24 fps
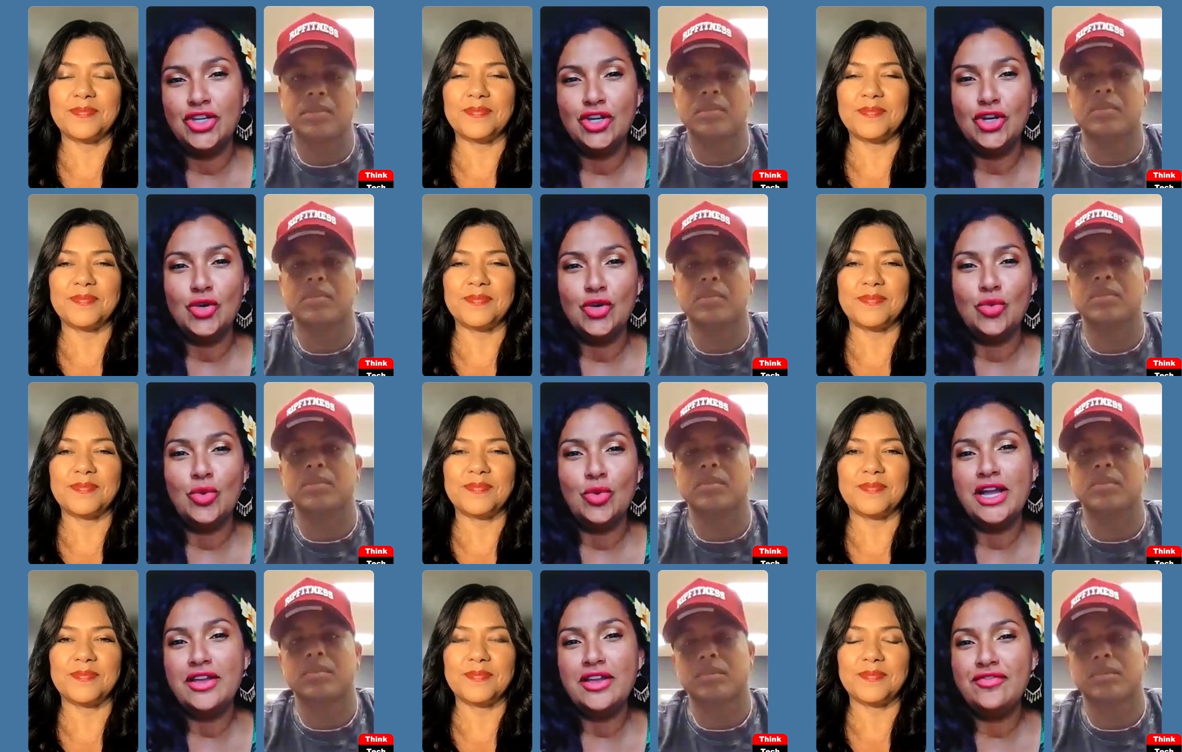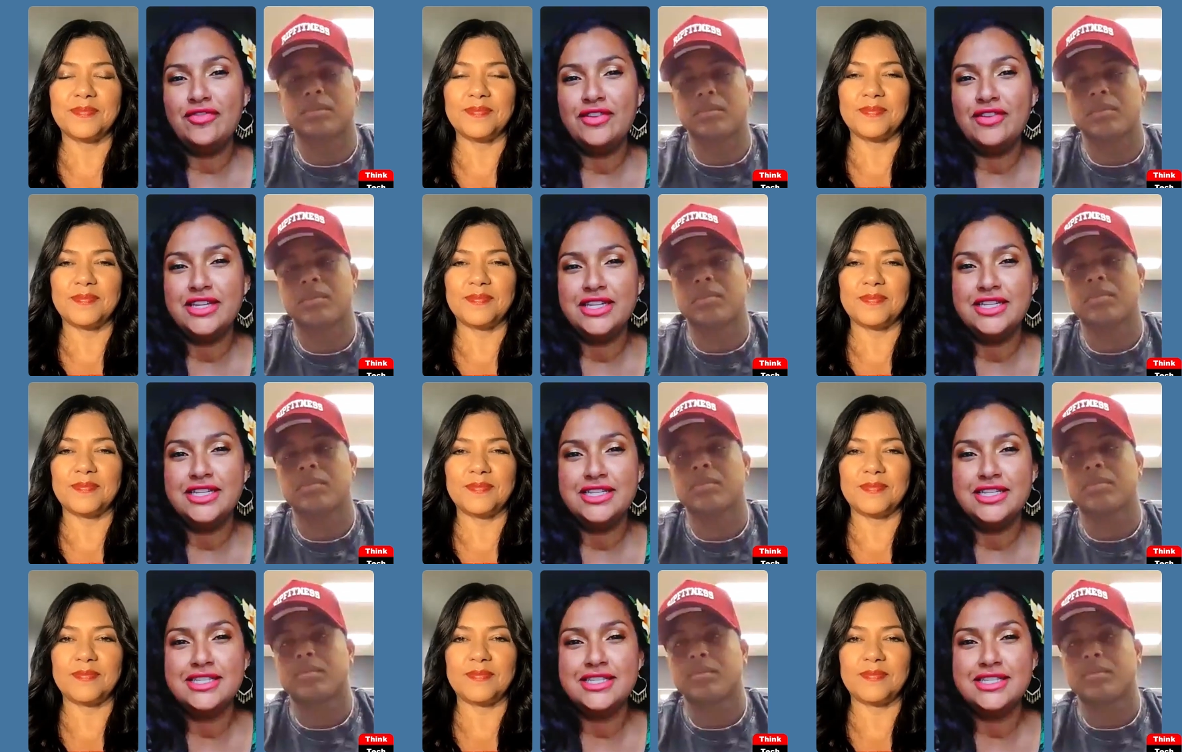Speaker 1: you know, why
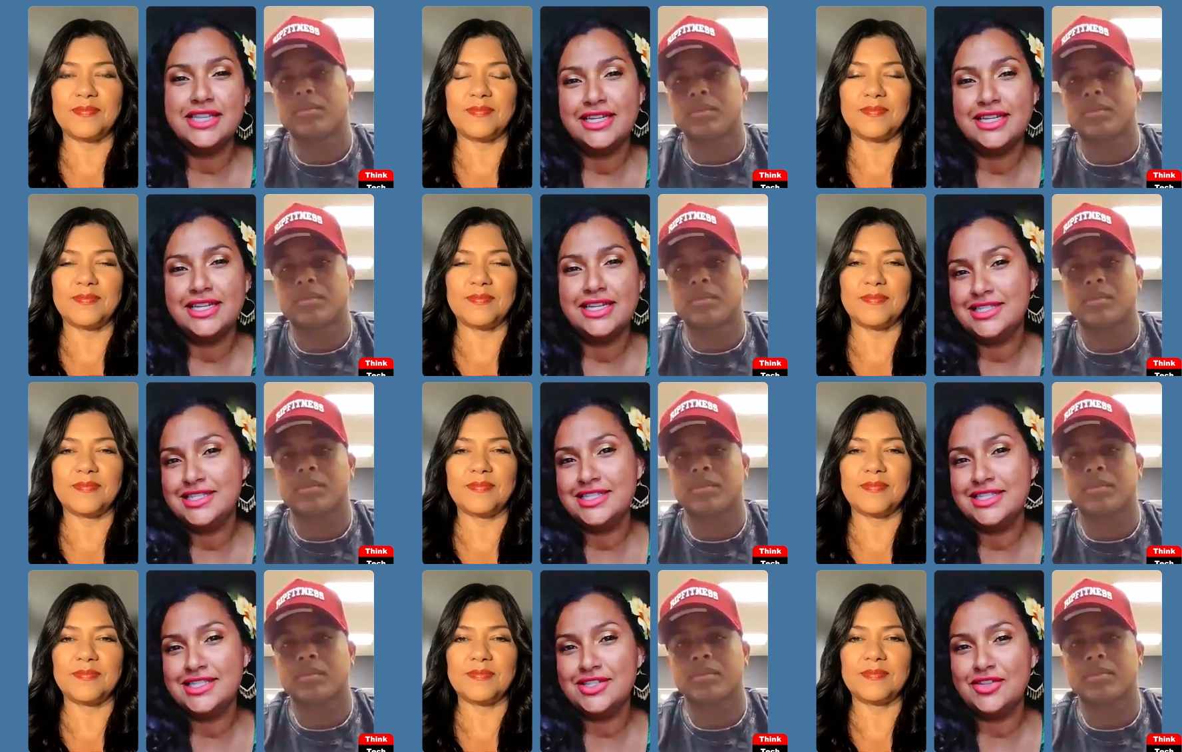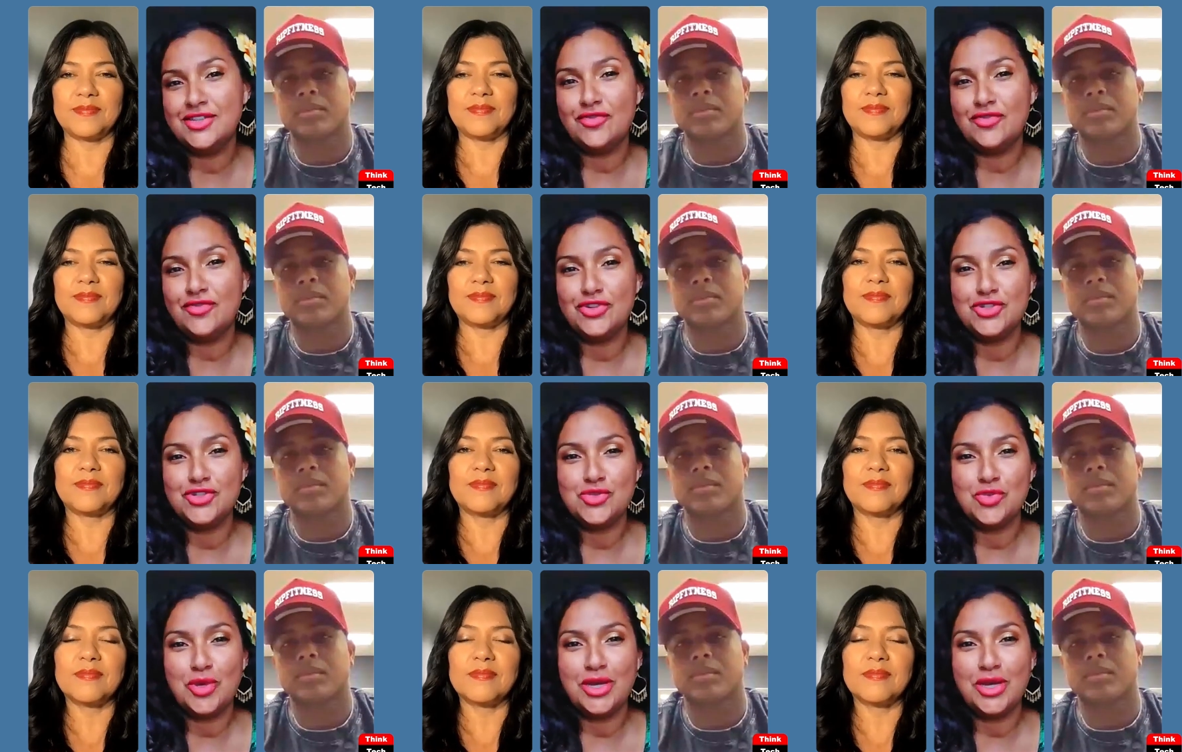fitness? And is this the
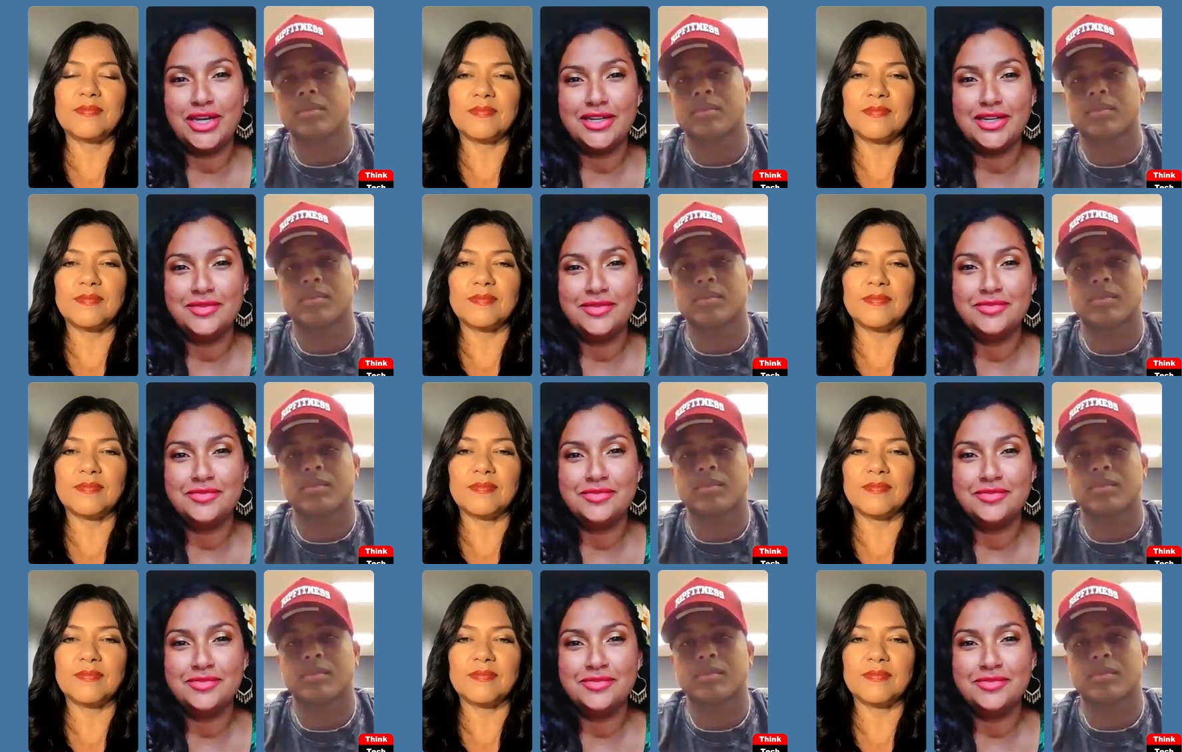first one?